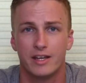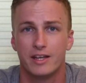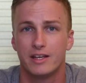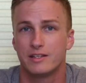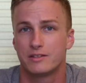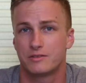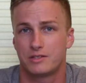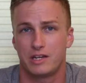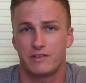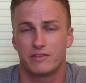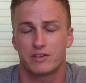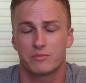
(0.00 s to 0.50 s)

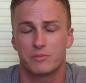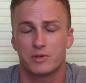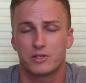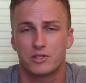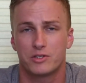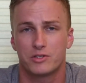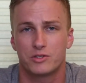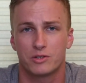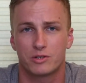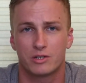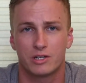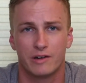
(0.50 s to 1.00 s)
Save as much
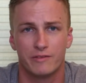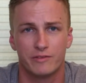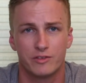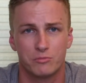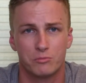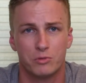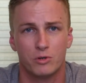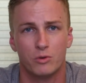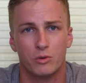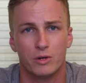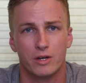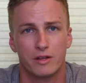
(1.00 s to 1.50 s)
as you're
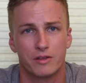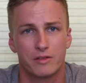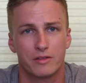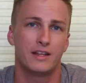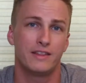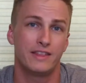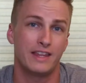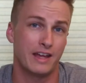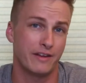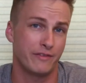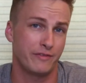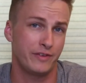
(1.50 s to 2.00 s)
comfortable with.
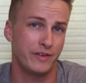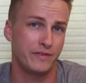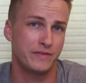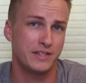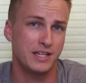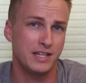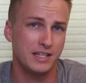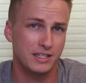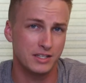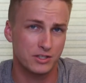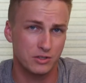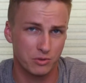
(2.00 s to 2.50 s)
That
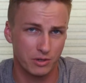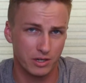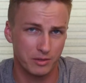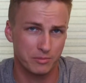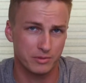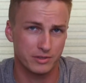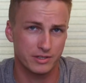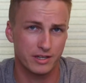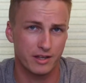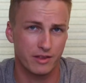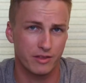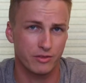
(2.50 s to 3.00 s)
15 to
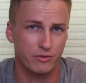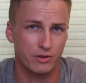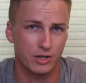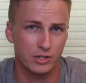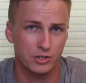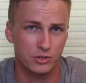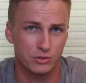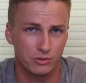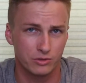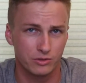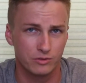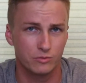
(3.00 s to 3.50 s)
20%
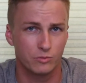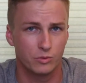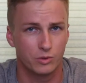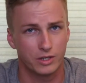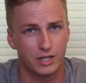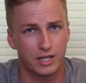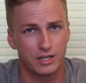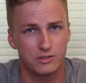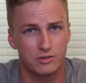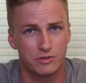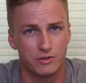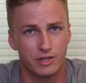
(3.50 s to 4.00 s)
threshold will
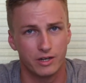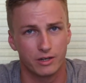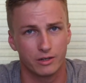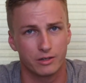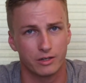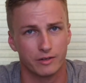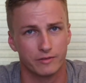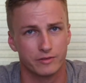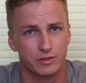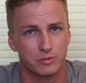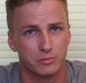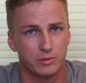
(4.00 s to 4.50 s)
get you there
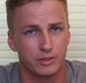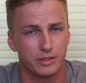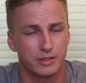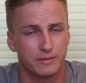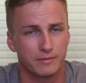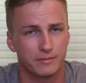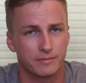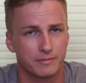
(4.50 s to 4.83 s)
comfortably.